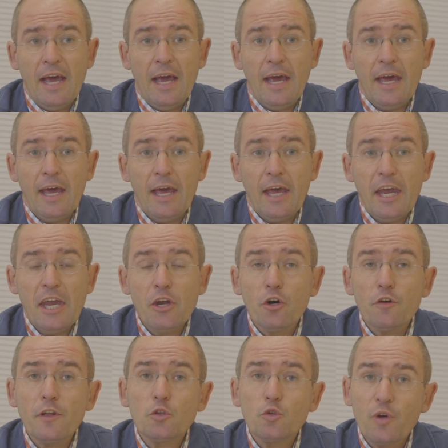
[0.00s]
In
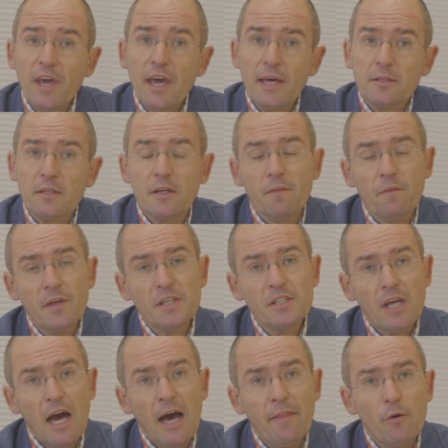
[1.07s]
order to get
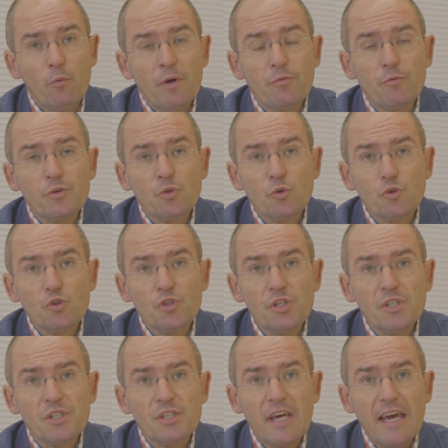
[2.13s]
these adequate
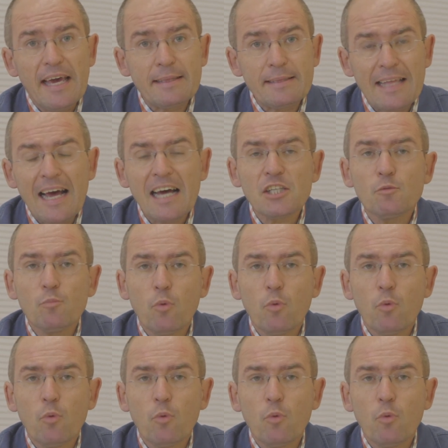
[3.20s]
resources, a tax